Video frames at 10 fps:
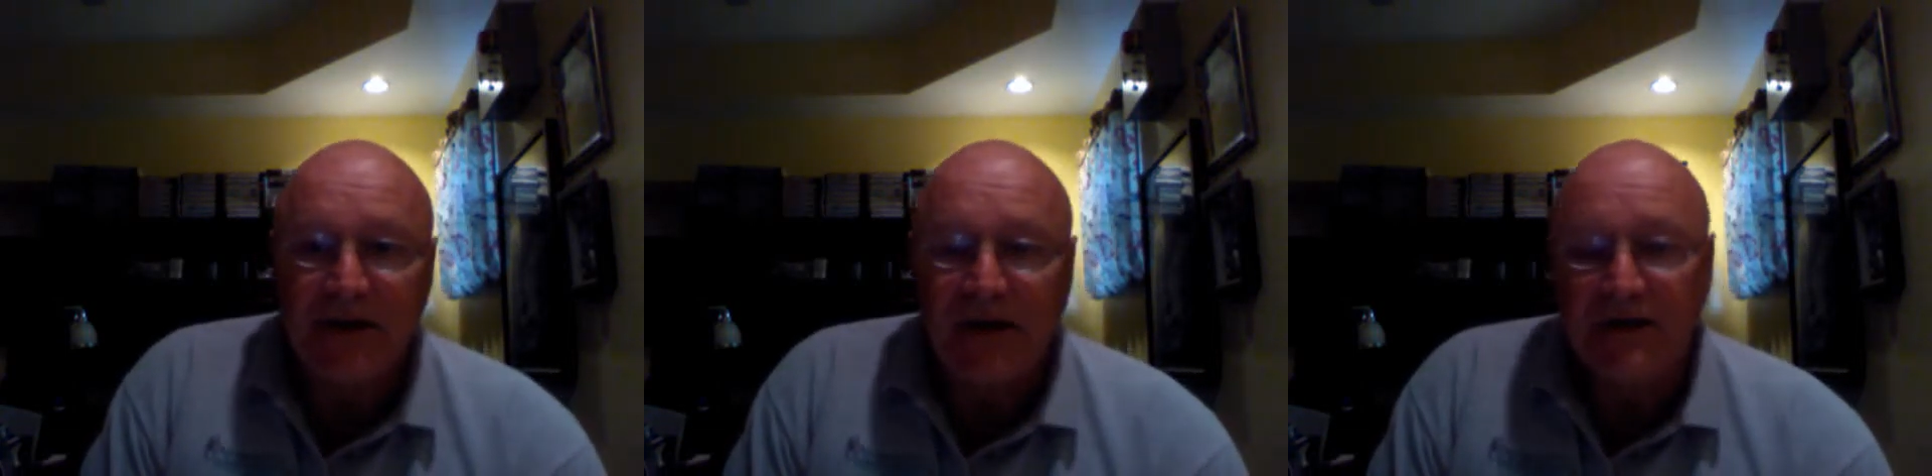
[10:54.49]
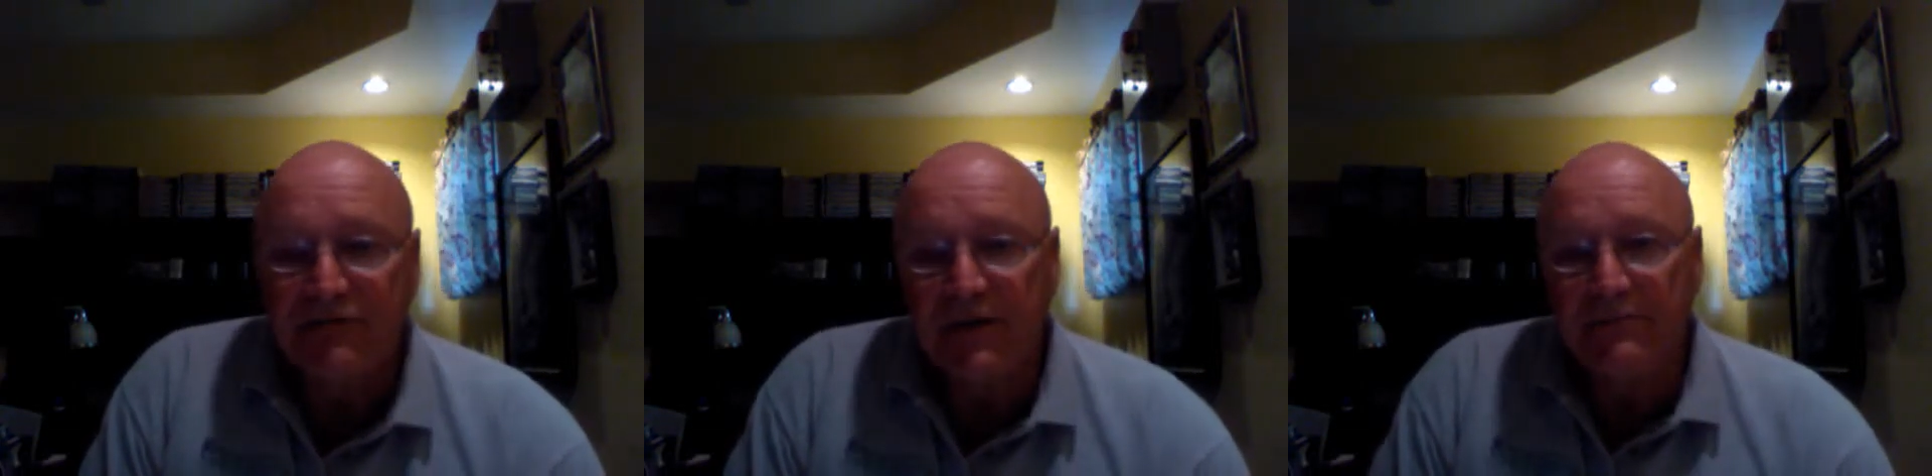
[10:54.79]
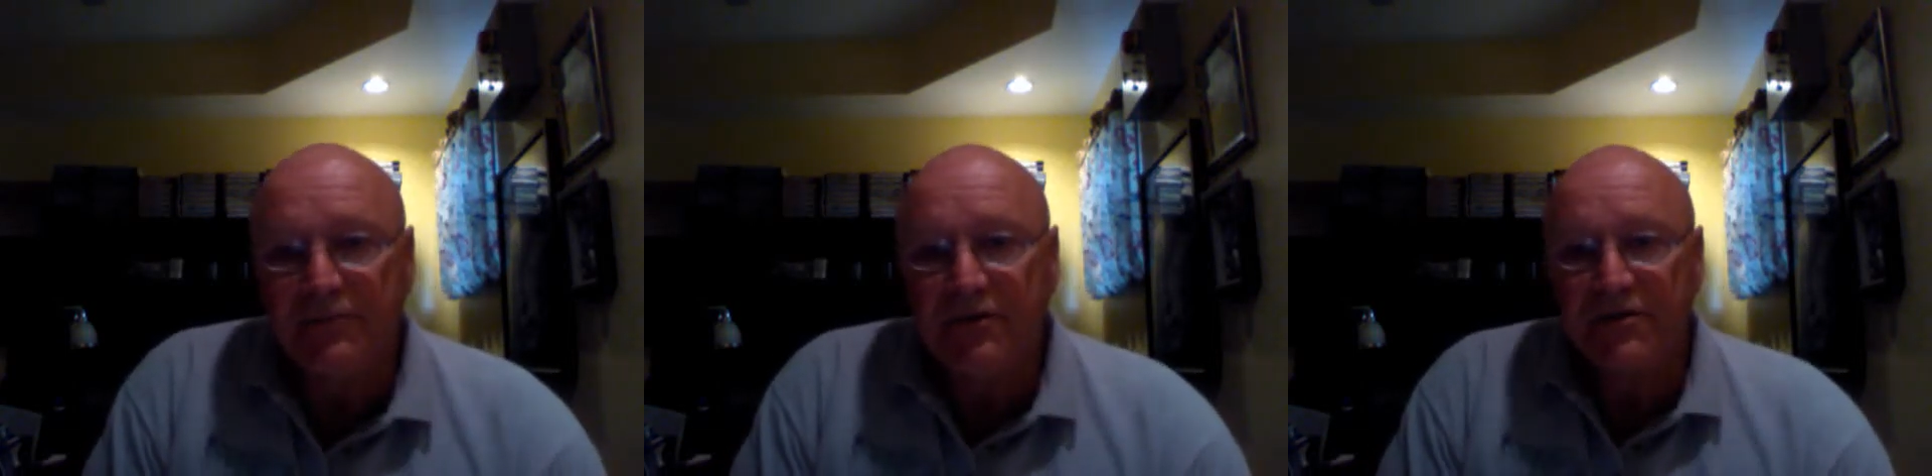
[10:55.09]
Large
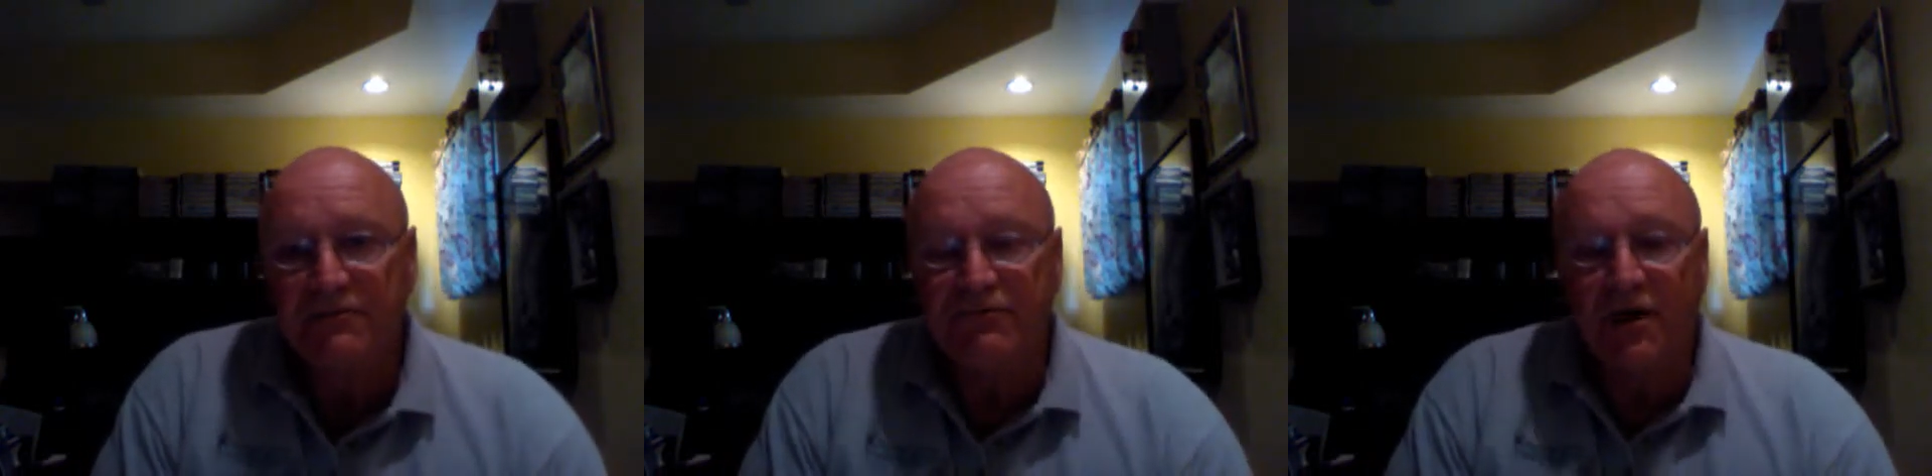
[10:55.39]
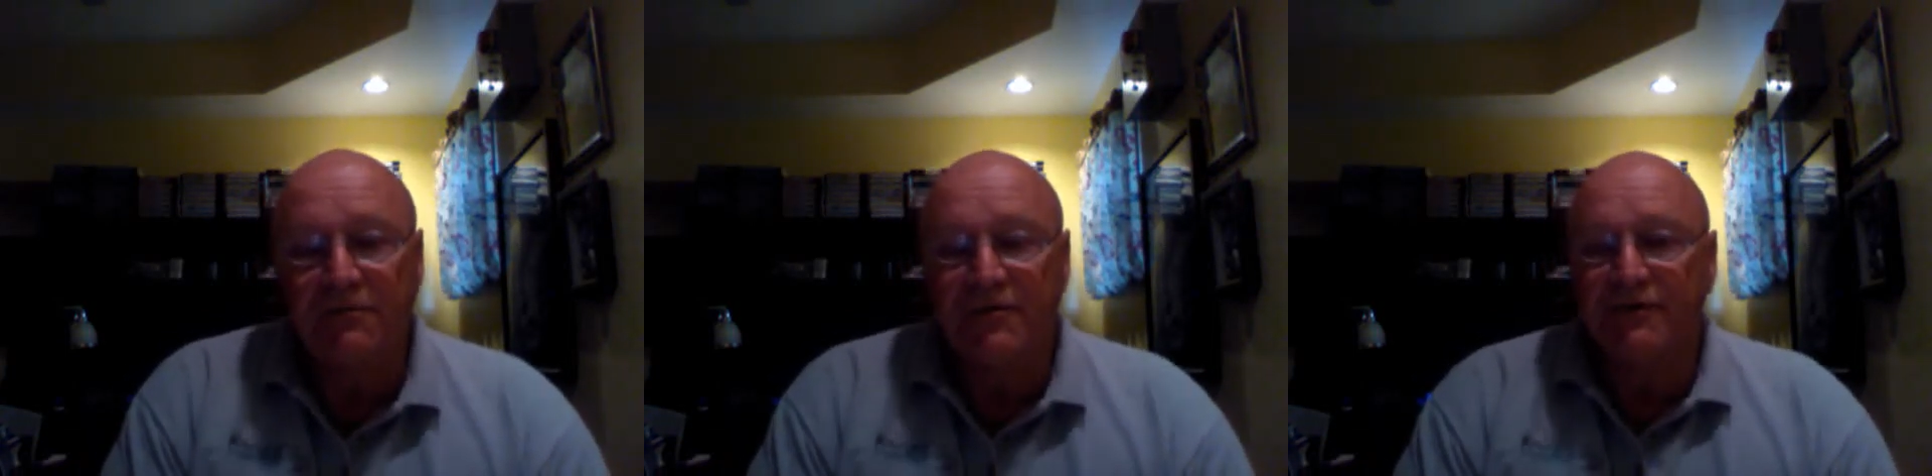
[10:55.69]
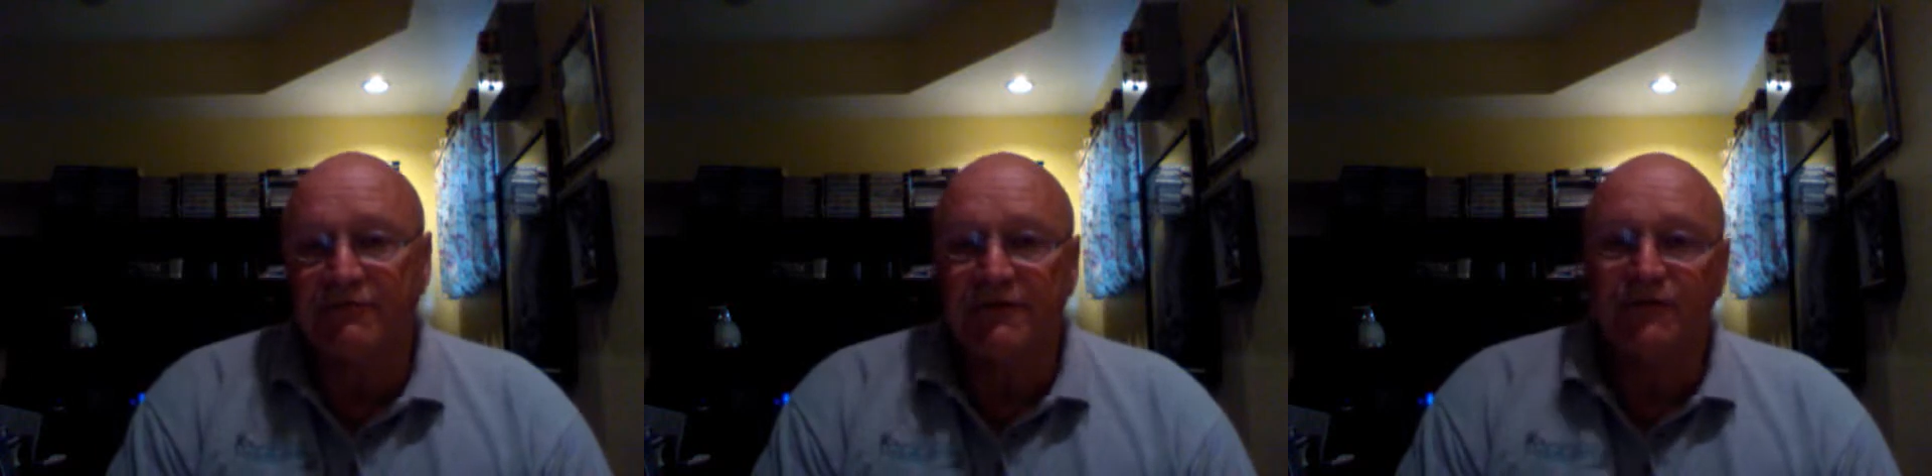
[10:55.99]
frame person, probably
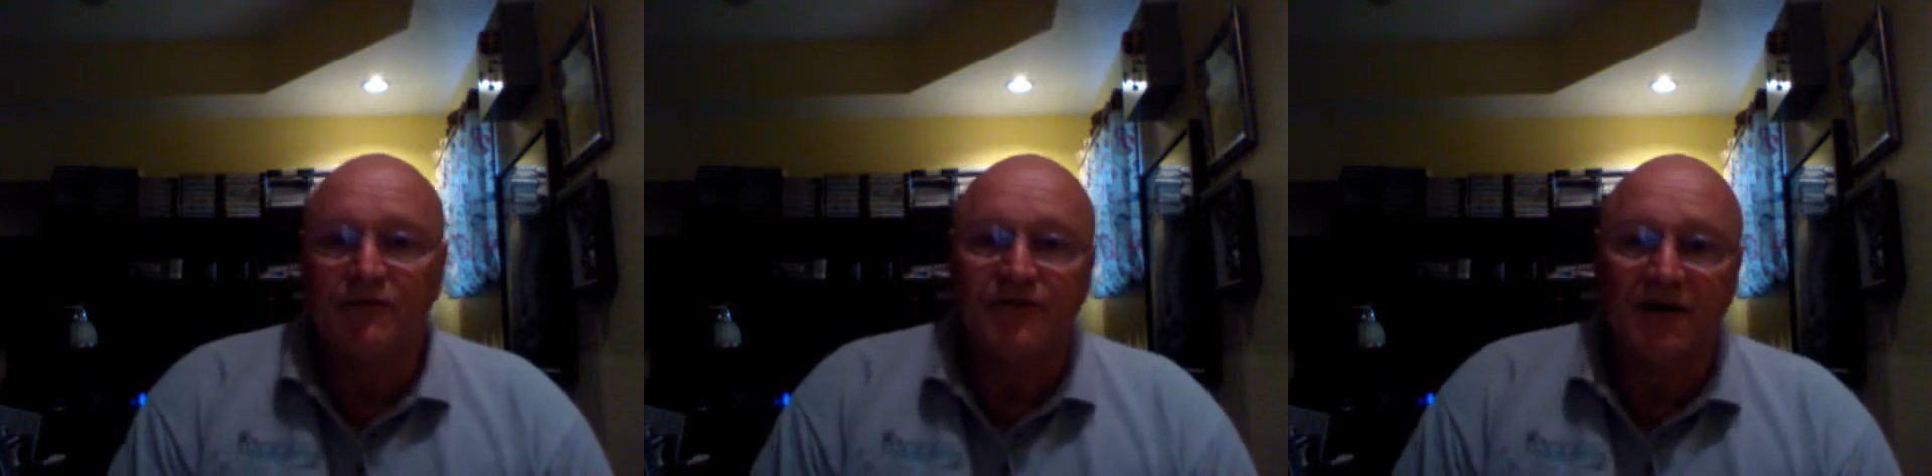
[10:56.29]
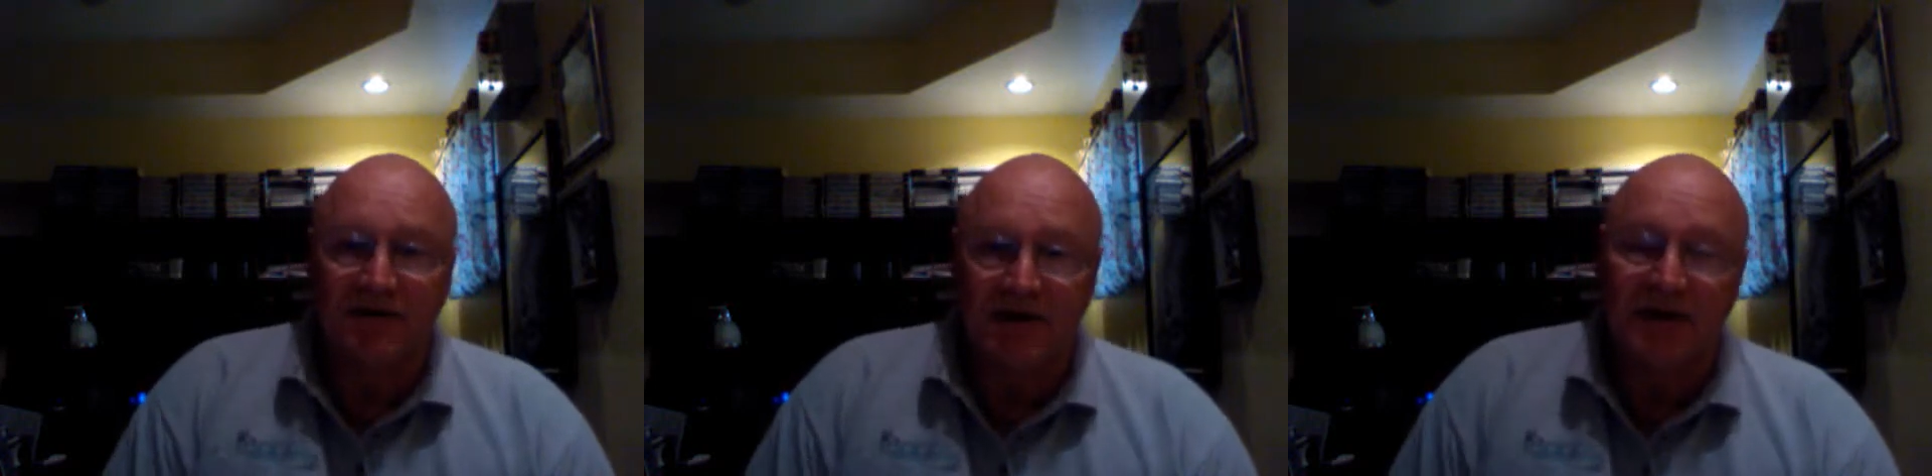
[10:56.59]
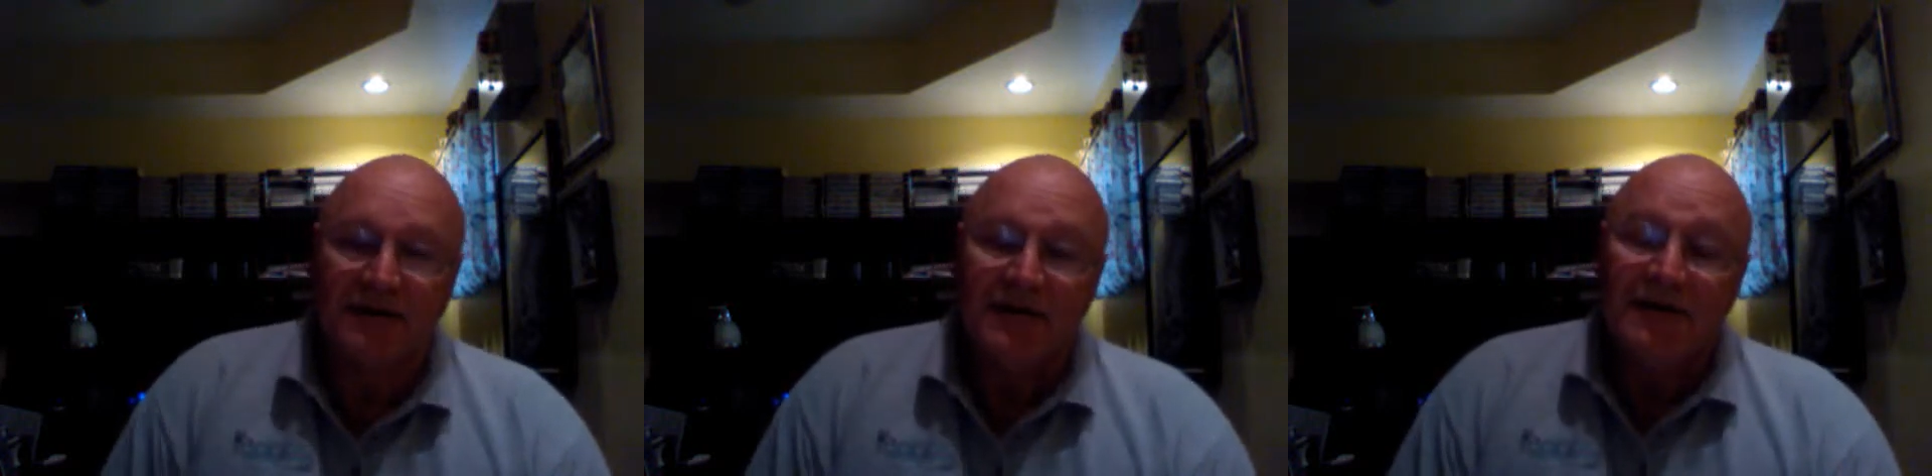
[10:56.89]
3, 4, 5 a day.